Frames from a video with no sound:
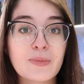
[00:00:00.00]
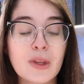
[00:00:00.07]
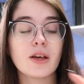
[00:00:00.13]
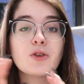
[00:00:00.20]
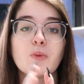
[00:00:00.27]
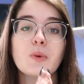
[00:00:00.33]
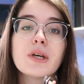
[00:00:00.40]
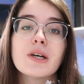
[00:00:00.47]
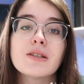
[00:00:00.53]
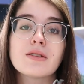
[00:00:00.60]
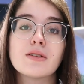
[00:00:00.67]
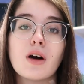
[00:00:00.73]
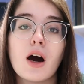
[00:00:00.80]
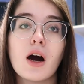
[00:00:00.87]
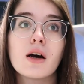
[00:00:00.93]
This week has
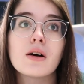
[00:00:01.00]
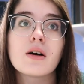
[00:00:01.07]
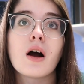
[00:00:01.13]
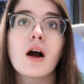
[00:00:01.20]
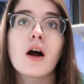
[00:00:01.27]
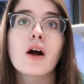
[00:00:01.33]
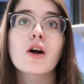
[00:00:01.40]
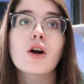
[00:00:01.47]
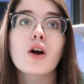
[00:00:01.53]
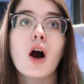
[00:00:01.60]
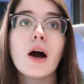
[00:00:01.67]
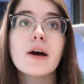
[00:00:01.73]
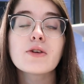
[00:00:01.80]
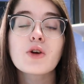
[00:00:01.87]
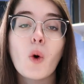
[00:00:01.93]
not
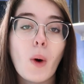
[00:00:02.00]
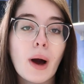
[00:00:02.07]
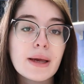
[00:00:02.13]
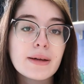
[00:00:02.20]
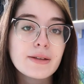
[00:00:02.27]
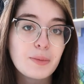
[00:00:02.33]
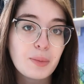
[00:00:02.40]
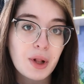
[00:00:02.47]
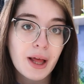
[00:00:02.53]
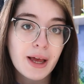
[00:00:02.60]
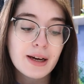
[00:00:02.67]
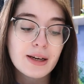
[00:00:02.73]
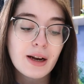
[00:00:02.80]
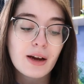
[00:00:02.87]
gone quite the plan.